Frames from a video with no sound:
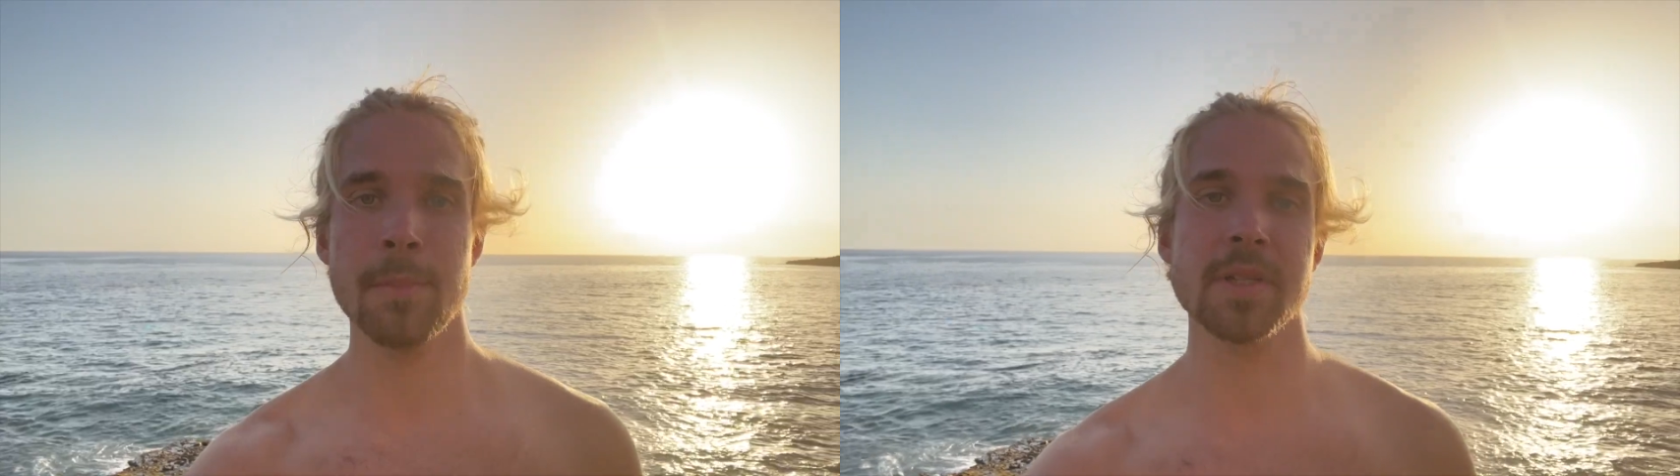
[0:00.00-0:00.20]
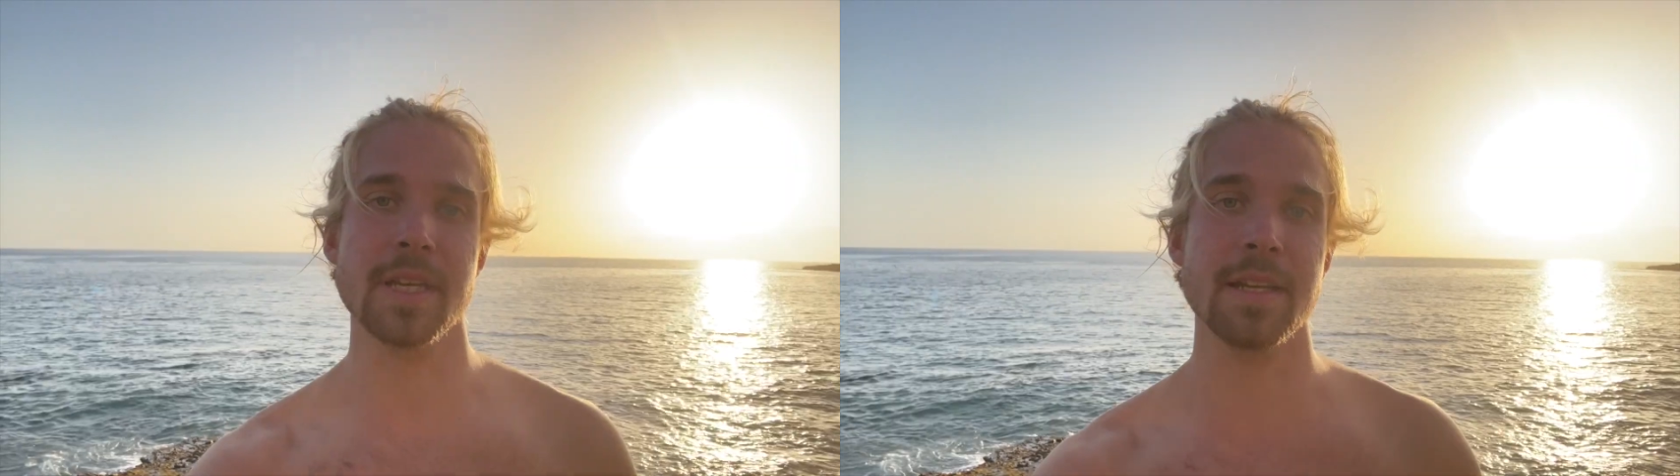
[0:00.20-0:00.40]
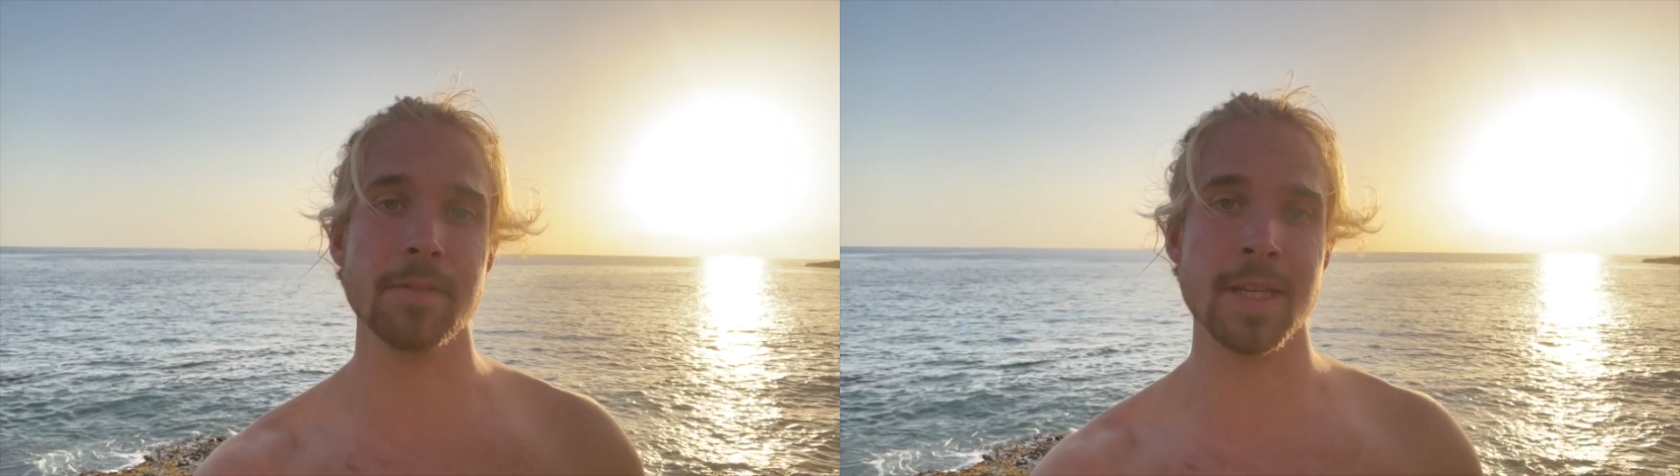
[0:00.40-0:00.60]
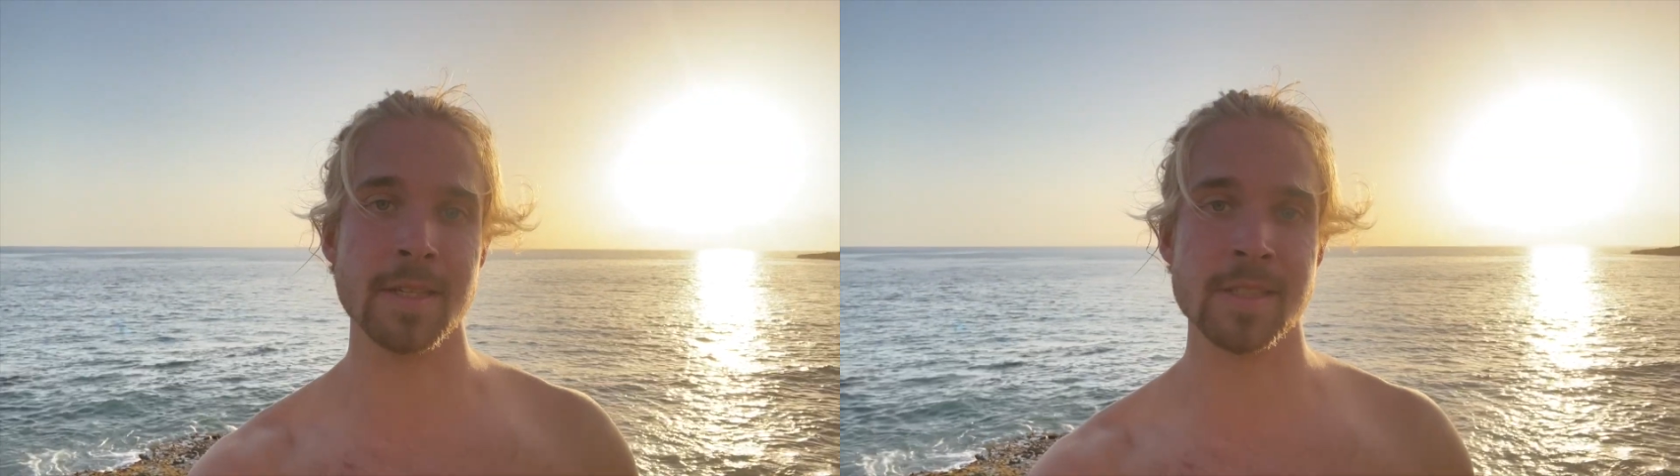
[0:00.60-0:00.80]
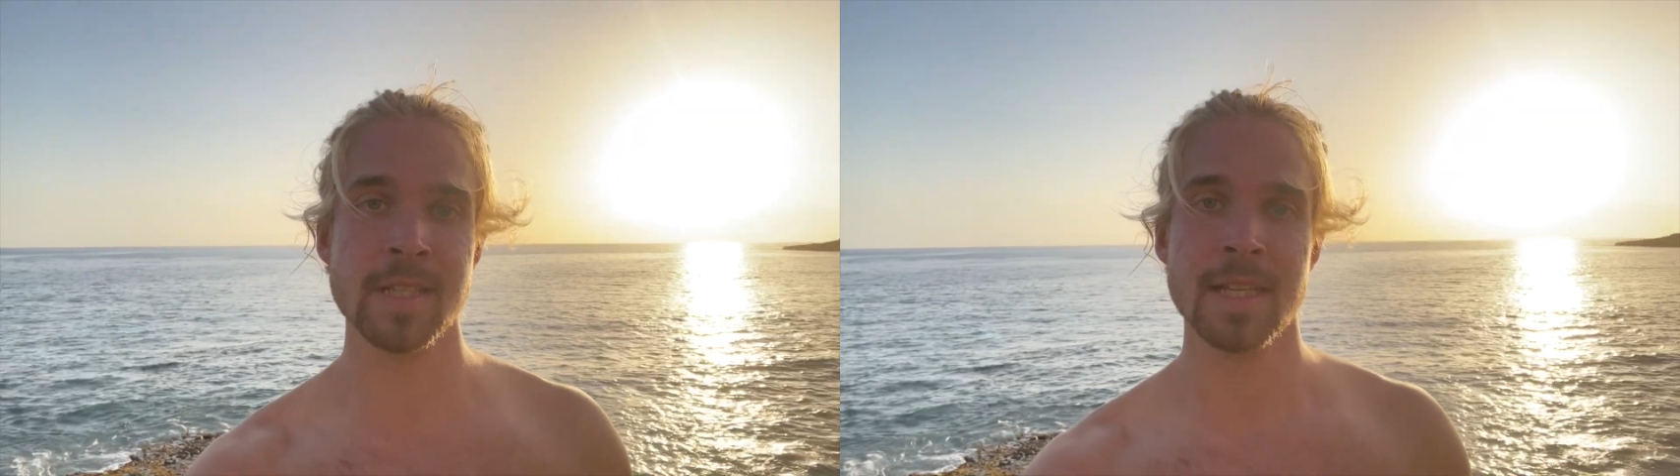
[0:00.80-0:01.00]
But
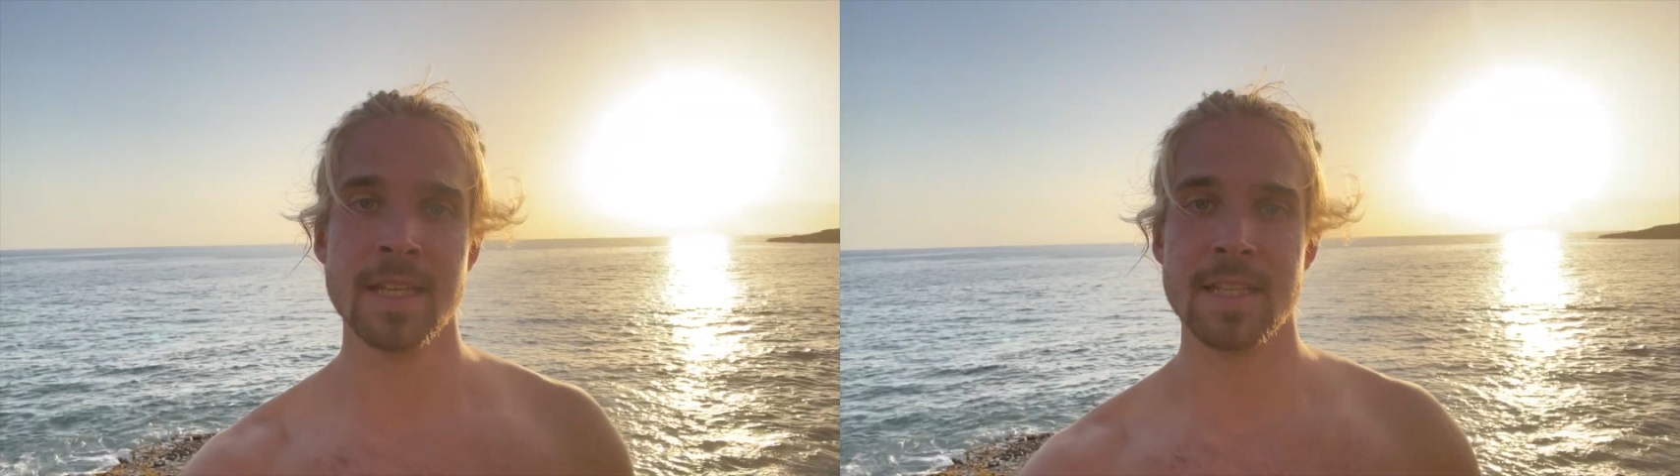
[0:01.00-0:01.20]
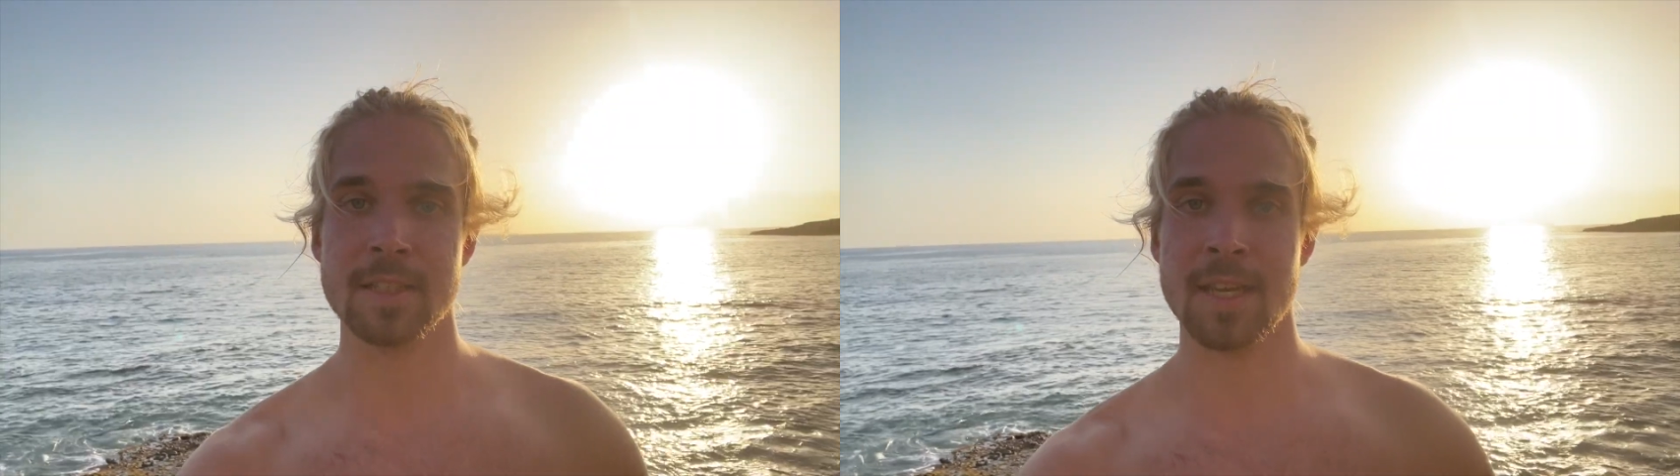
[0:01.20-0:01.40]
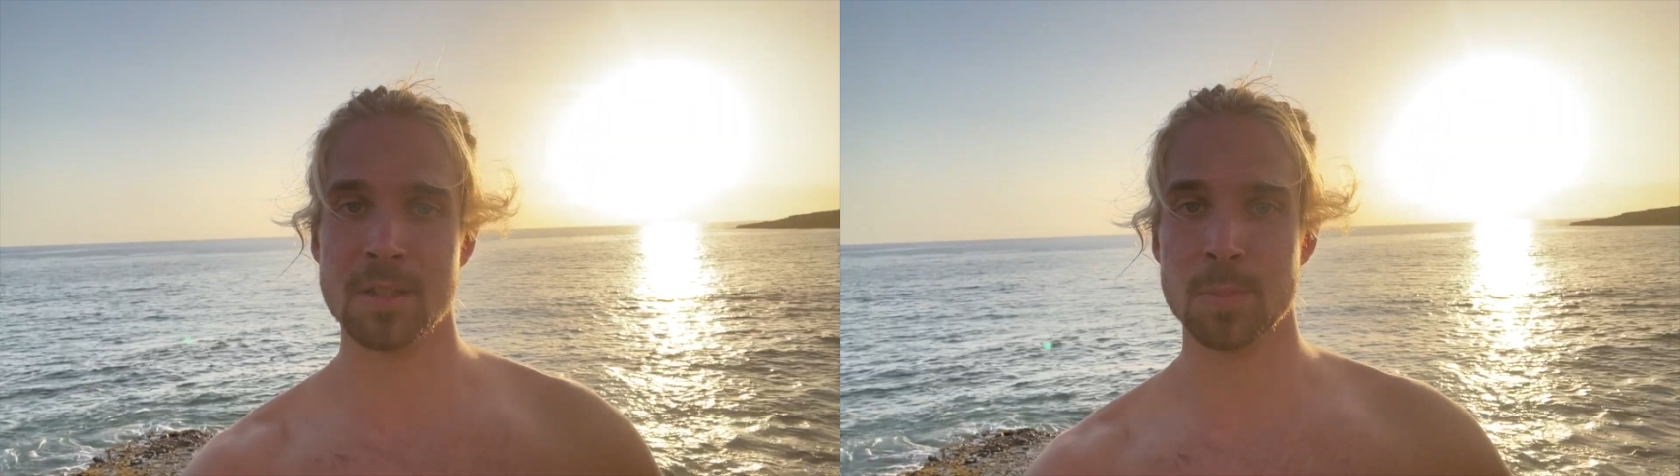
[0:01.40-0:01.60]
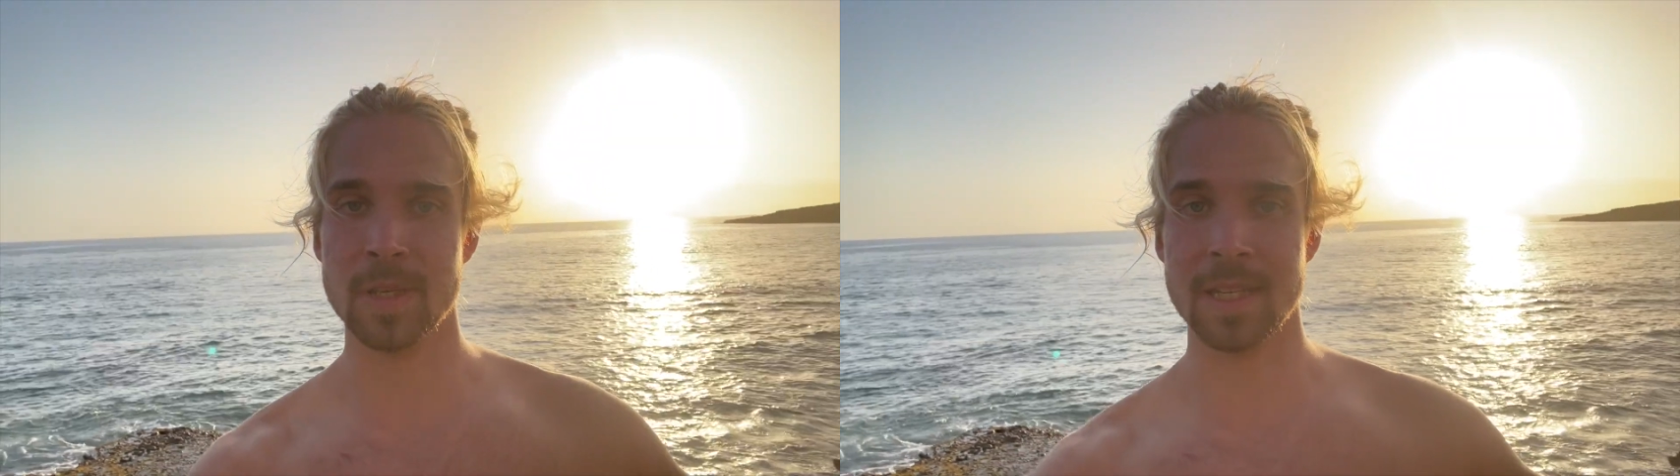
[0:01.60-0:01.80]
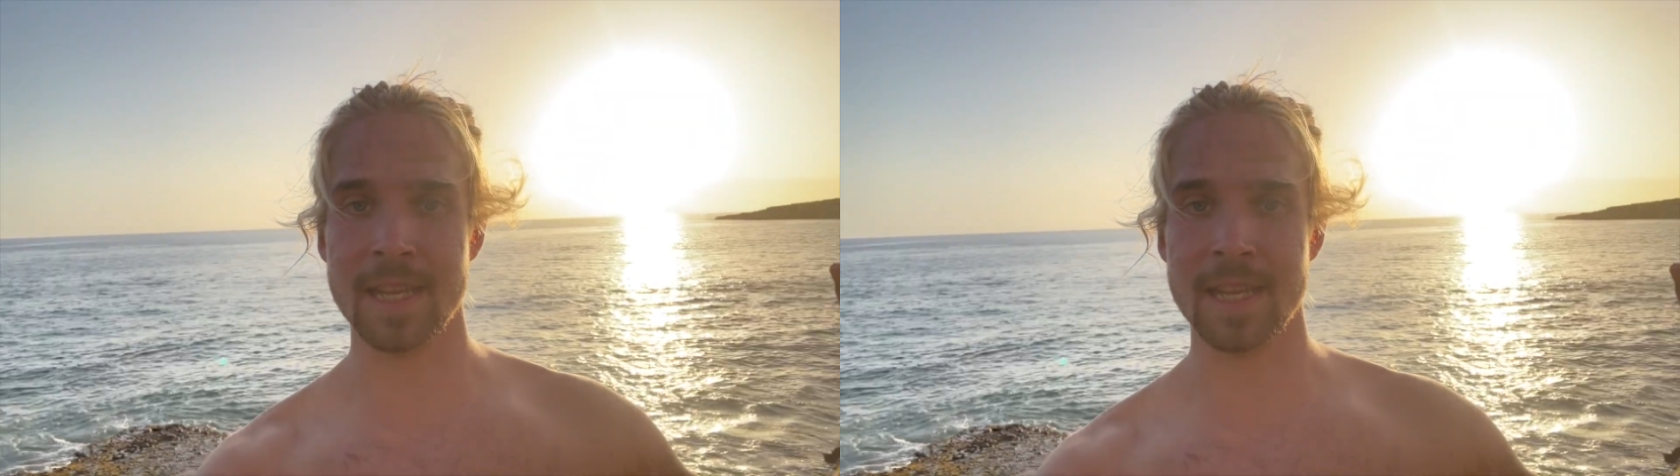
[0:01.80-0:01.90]
anyways, it has been